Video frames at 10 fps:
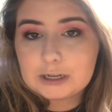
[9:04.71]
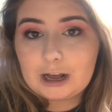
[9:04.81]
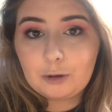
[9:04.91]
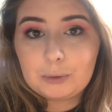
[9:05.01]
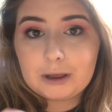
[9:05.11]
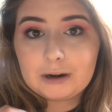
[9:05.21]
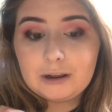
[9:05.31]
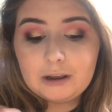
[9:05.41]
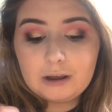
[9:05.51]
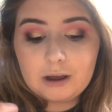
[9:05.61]
that help it
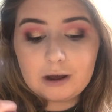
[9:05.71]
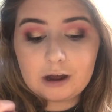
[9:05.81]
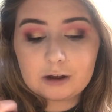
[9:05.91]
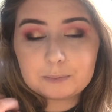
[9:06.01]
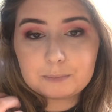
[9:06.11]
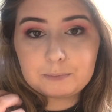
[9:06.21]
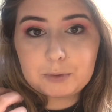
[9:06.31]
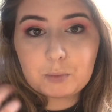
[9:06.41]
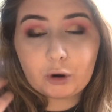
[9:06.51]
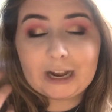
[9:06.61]

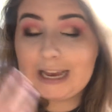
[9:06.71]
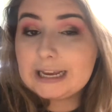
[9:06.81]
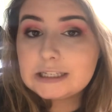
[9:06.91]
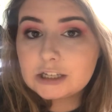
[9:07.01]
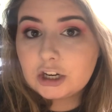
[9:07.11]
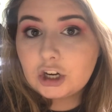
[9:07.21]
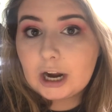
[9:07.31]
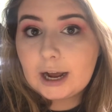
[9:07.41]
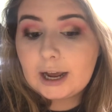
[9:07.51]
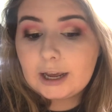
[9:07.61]
be more enhanced on your
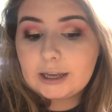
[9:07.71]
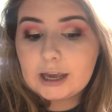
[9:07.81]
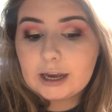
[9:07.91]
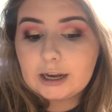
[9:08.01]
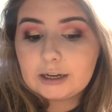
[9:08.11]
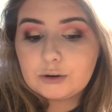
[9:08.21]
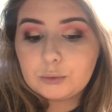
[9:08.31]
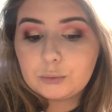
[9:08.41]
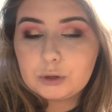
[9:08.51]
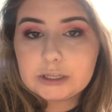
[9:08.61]
eye and
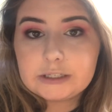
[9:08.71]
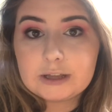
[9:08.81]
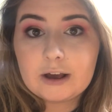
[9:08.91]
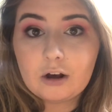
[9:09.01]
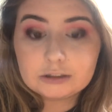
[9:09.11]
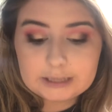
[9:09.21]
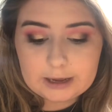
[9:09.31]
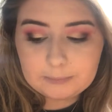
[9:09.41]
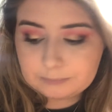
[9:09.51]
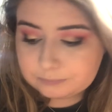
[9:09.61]
really stay all day.